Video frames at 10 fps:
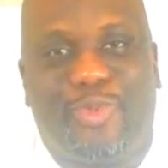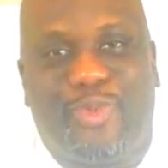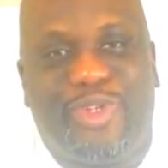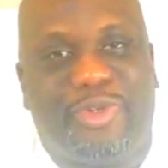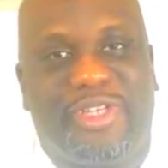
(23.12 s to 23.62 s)

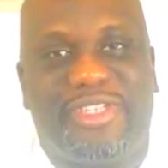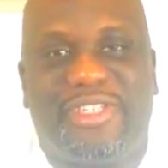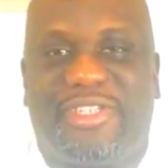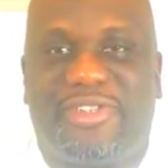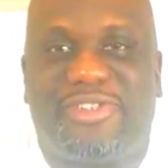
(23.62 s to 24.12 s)
when you're
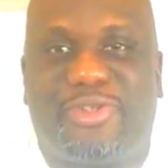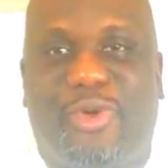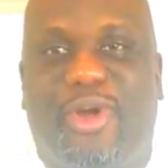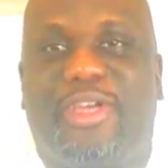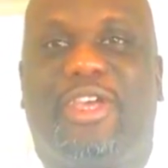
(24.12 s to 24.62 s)
listening to the
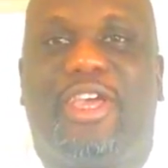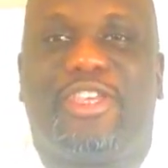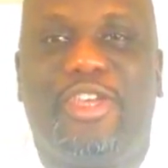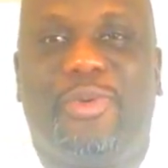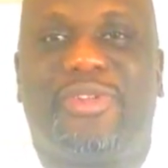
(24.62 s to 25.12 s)
story, you